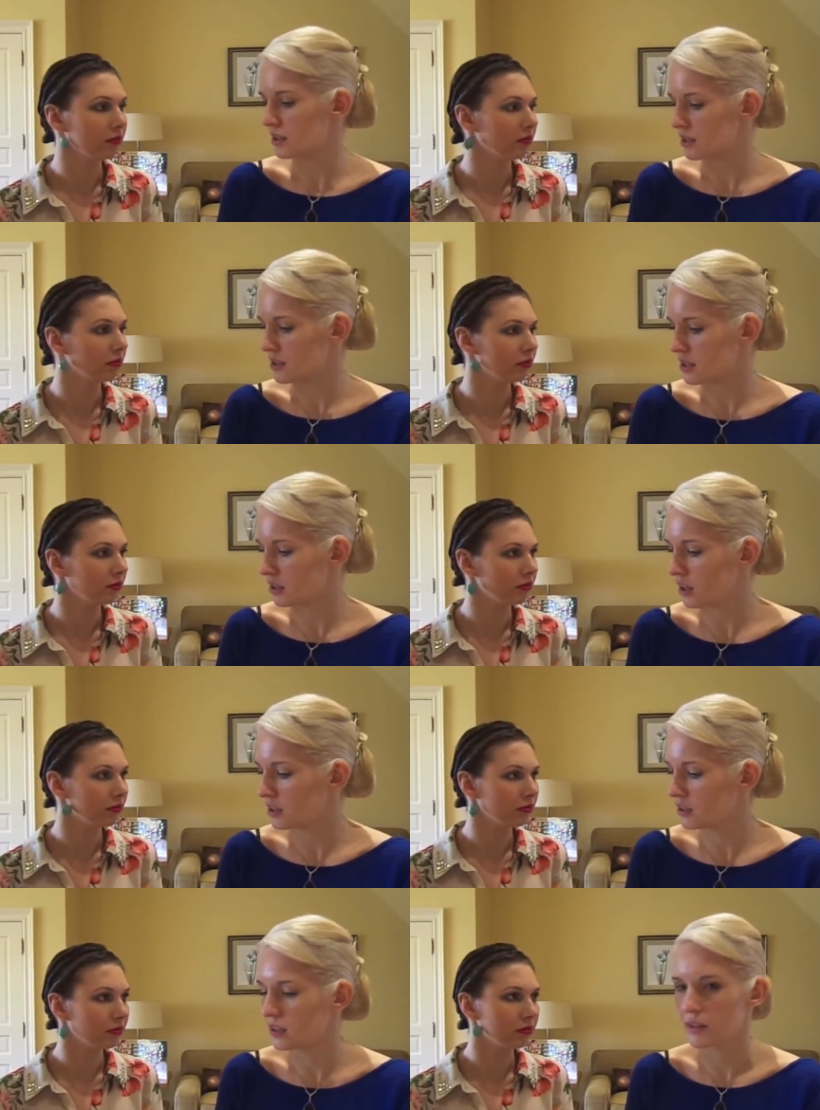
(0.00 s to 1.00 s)

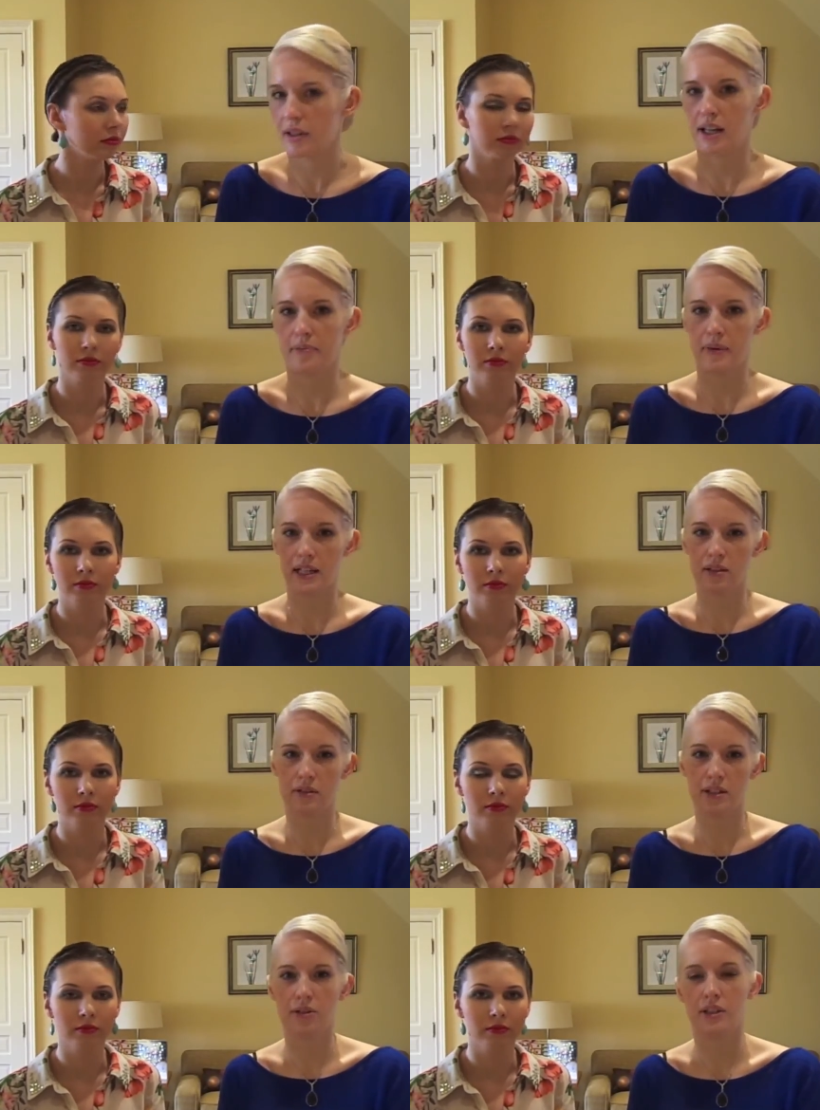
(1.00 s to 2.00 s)
Speaker 1: salon. I know
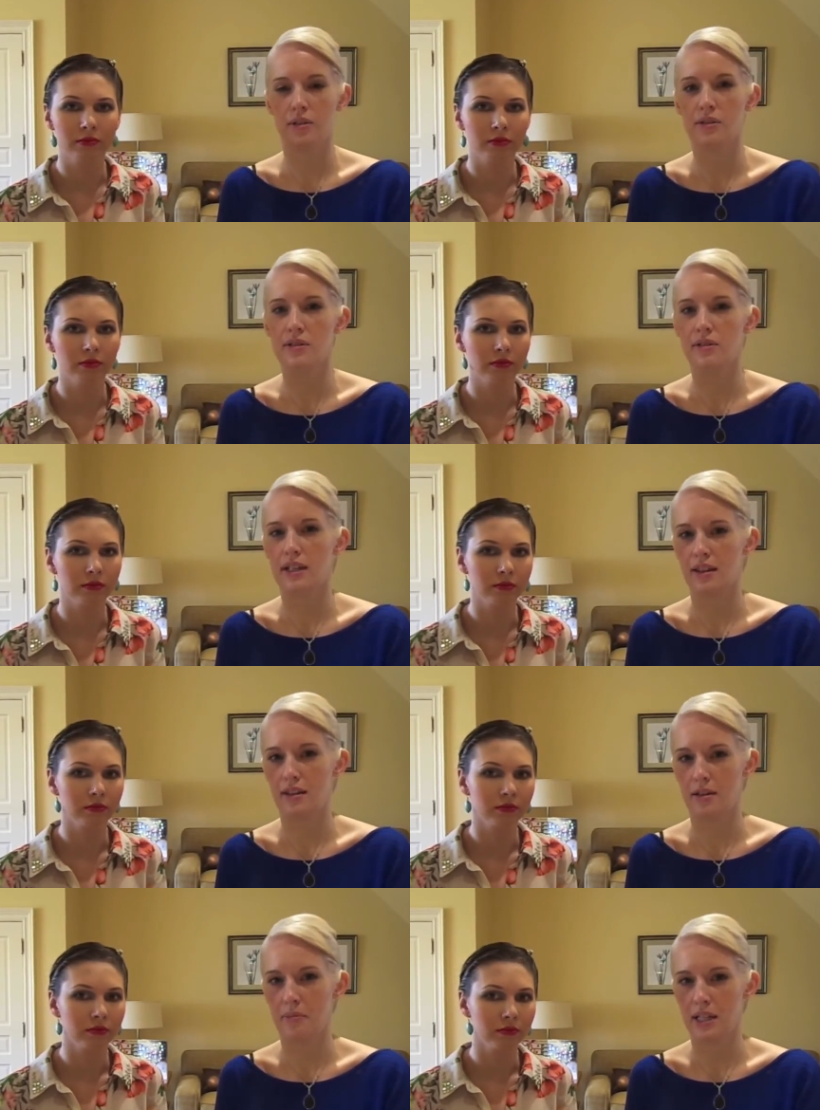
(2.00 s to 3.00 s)
that you can also
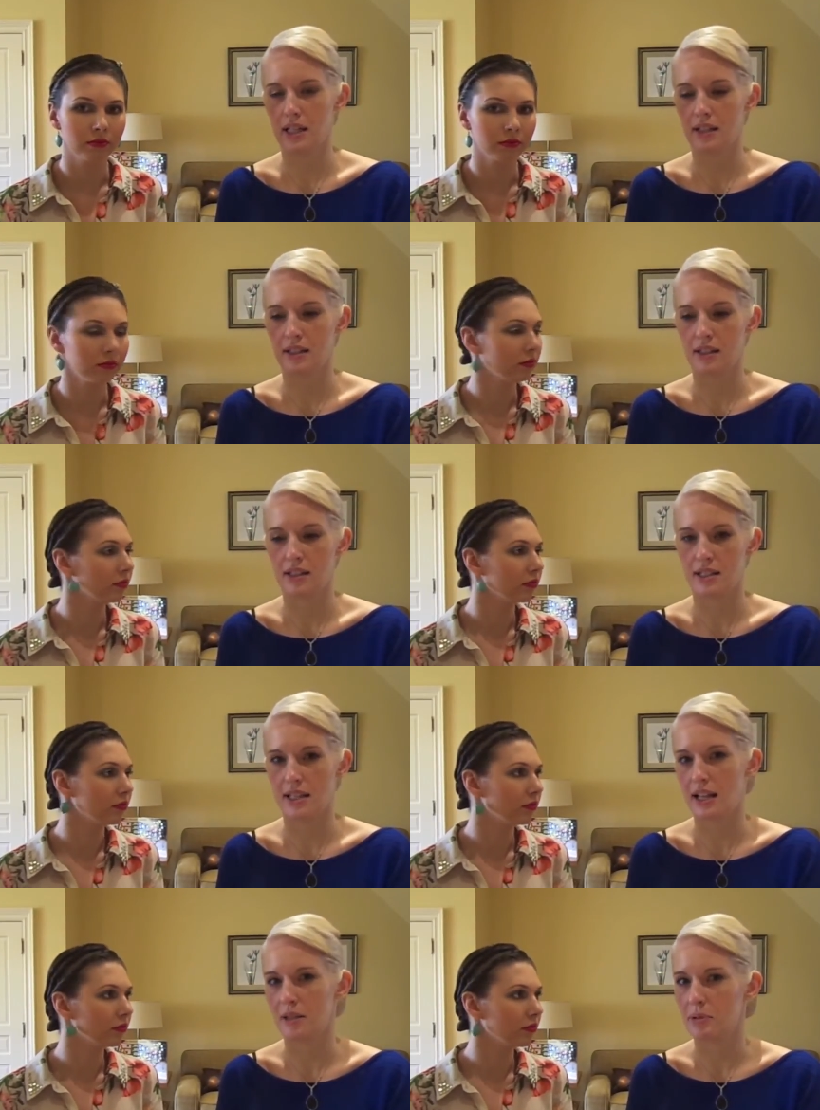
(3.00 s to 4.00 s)
get them in
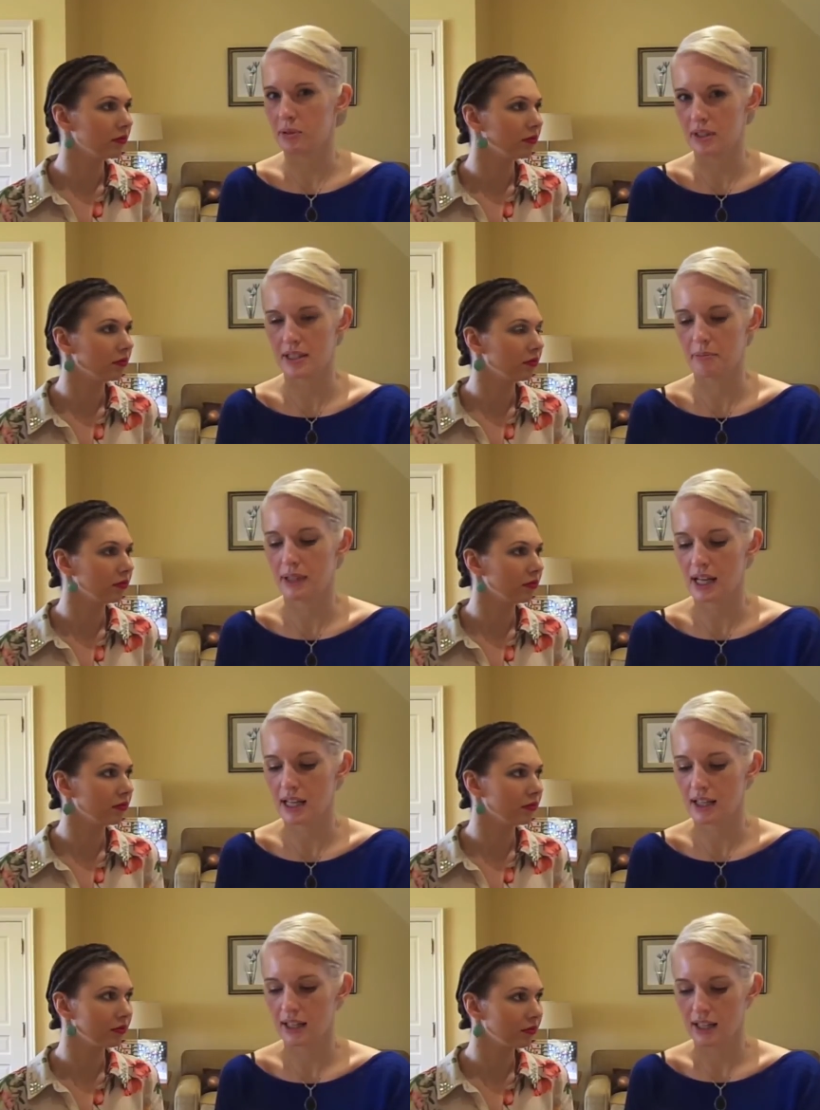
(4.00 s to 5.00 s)
Sally Beauty
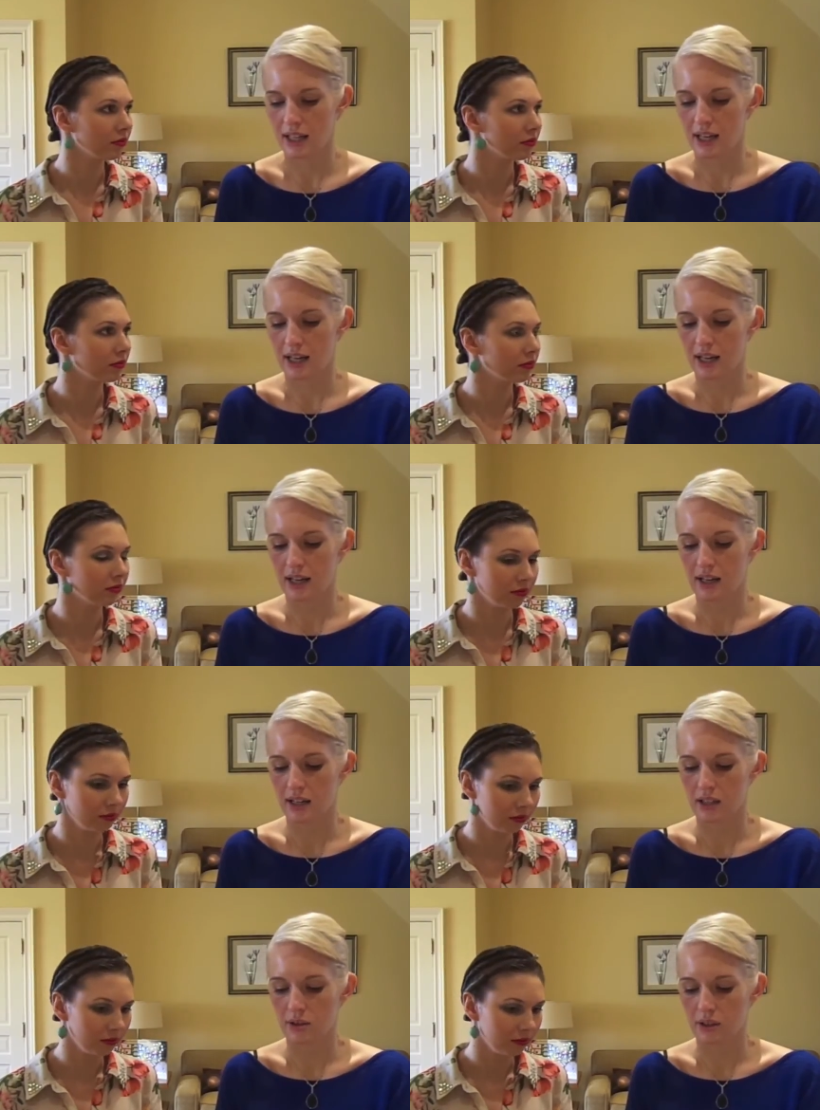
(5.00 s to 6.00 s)
Supply.
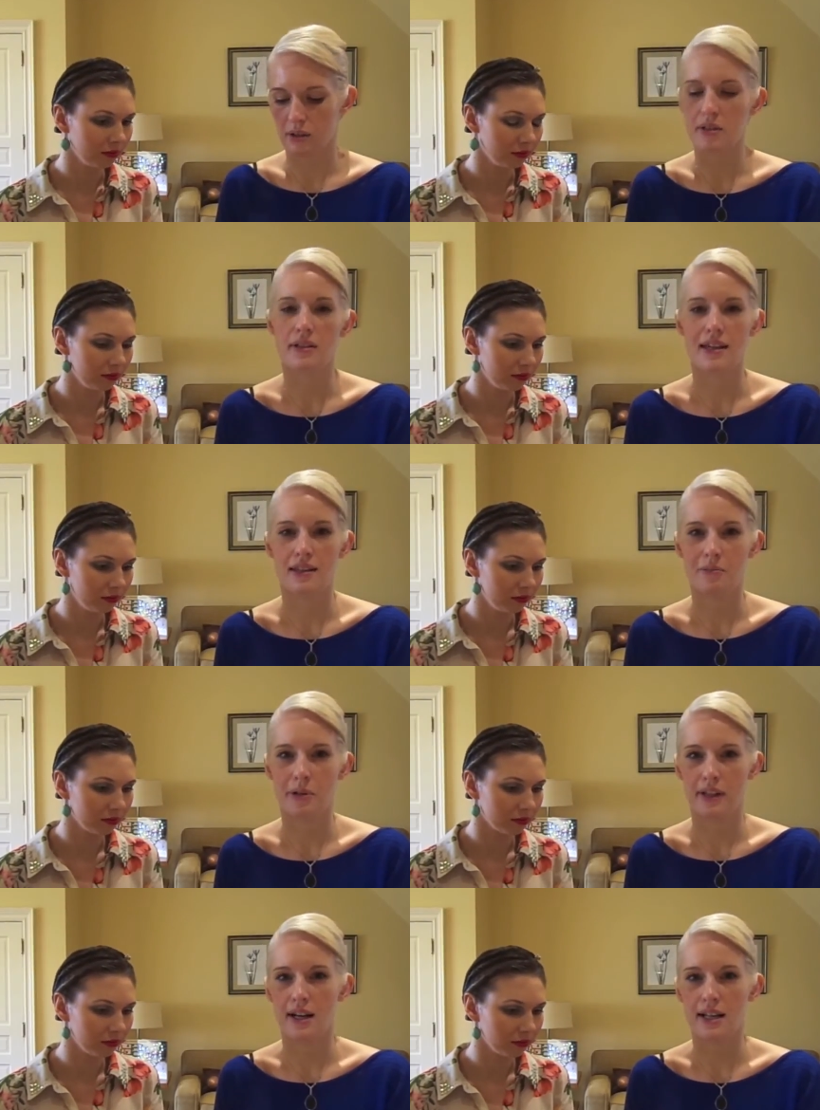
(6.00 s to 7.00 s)
You can also get them
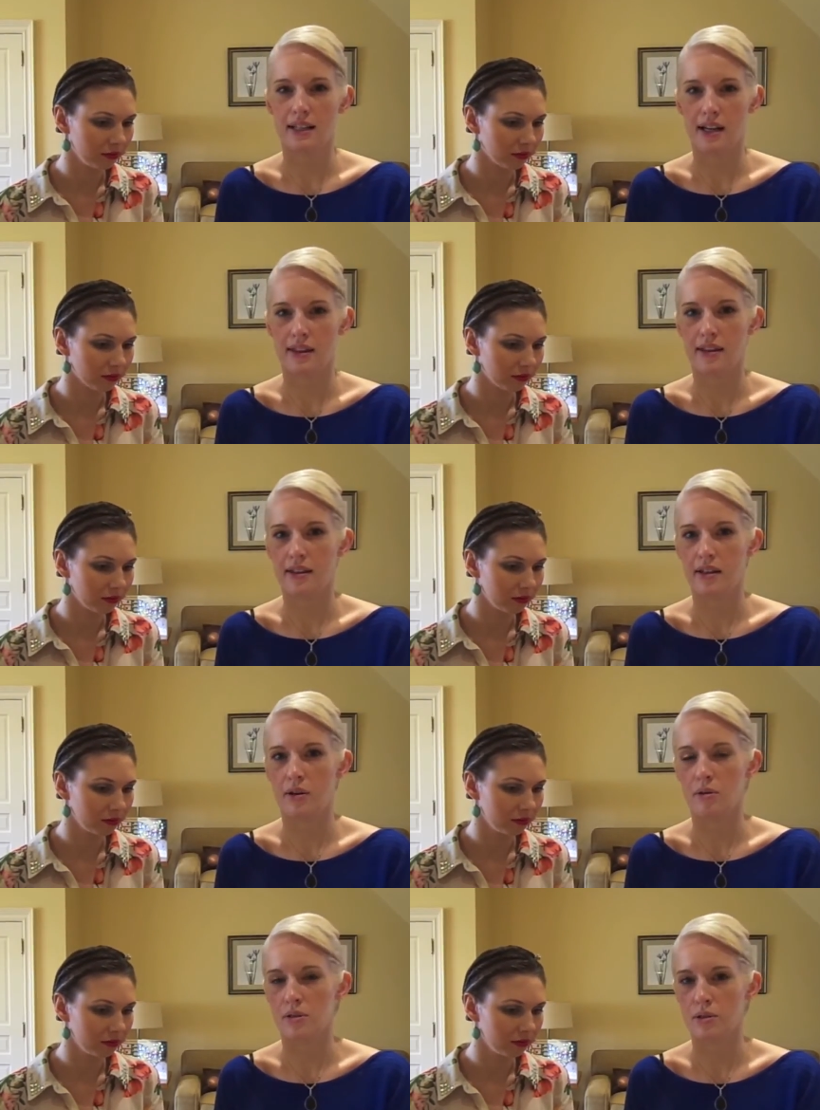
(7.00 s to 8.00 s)
online. I think
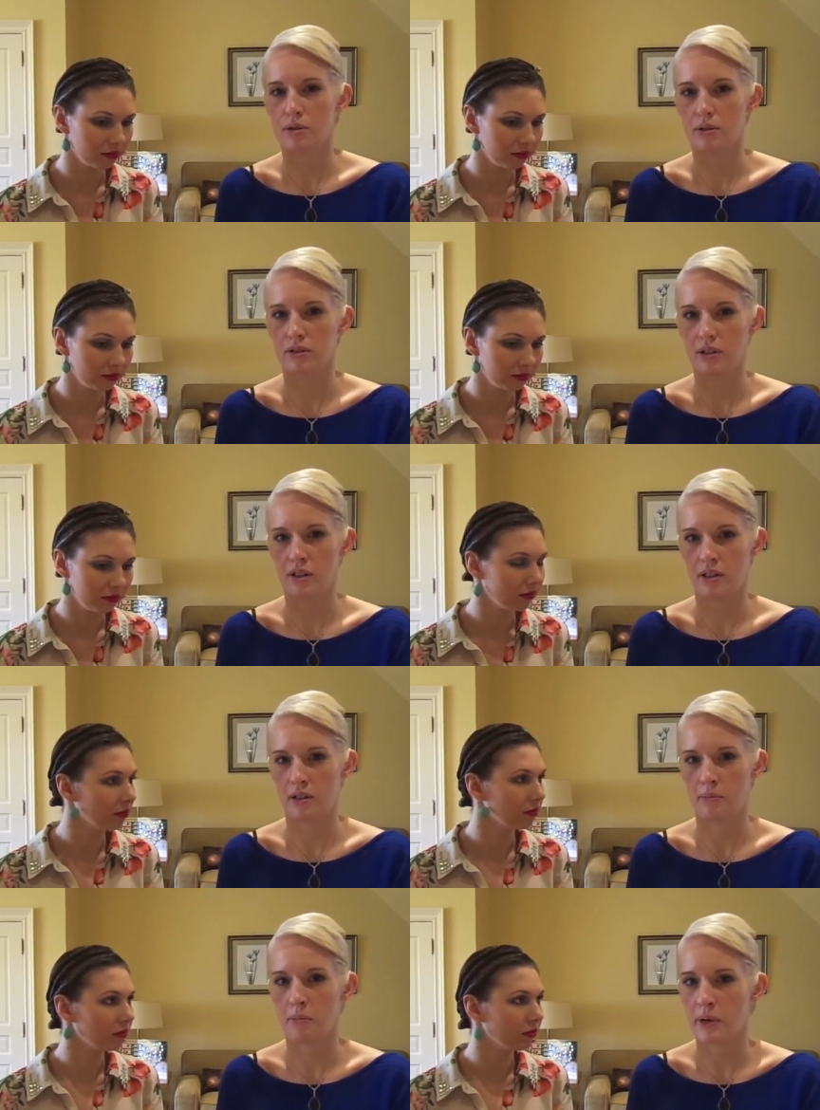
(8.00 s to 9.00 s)
they're also called
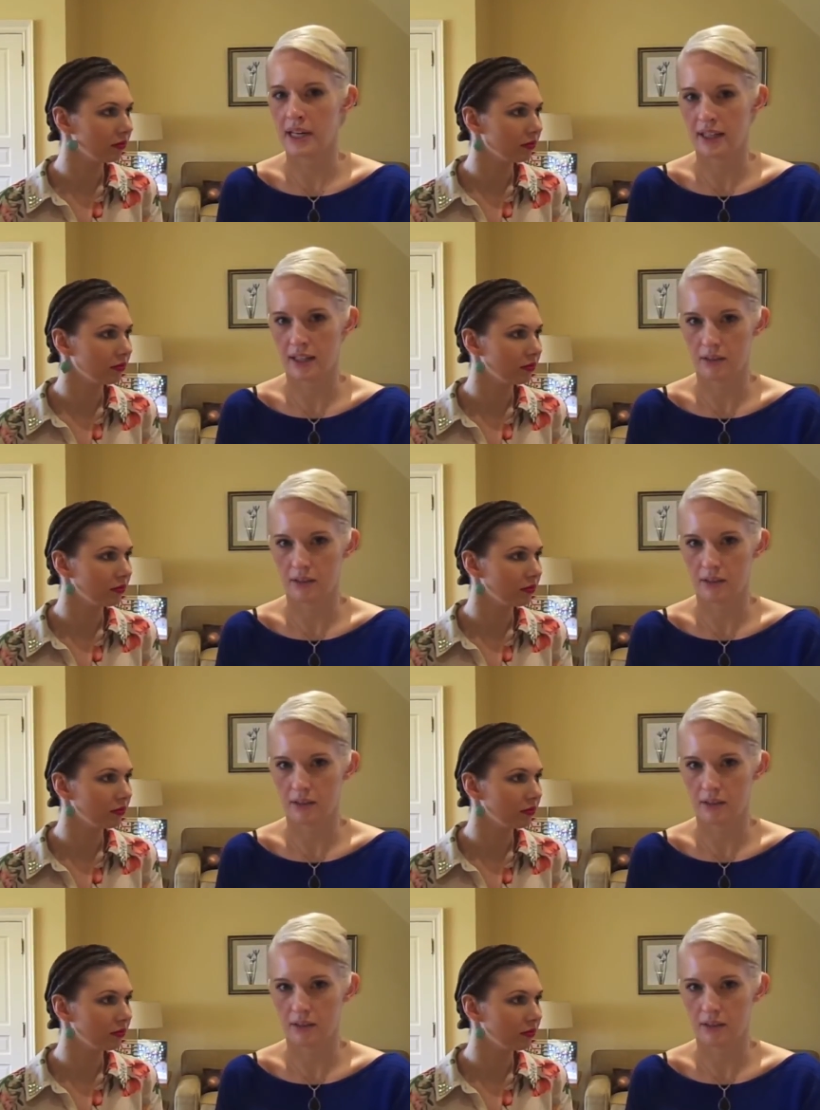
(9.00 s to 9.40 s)
braiding